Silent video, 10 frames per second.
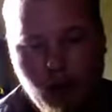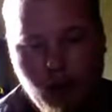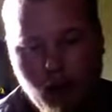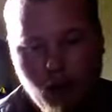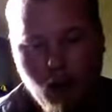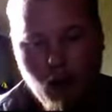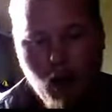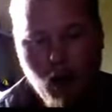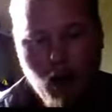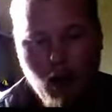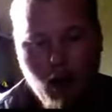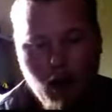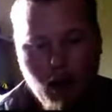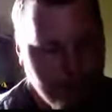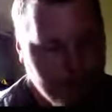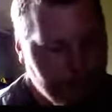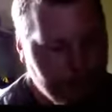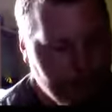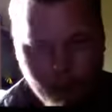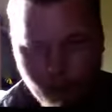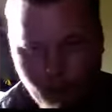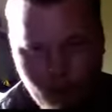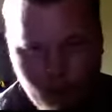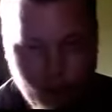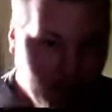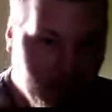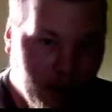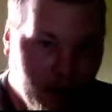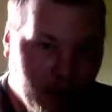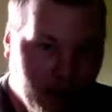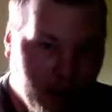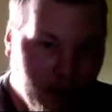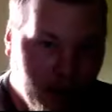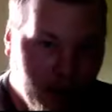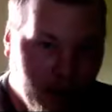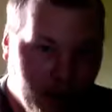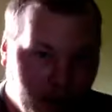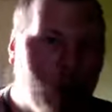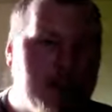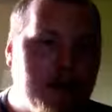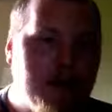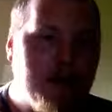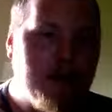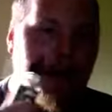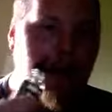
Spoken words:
Alright, did a review on this in the past, so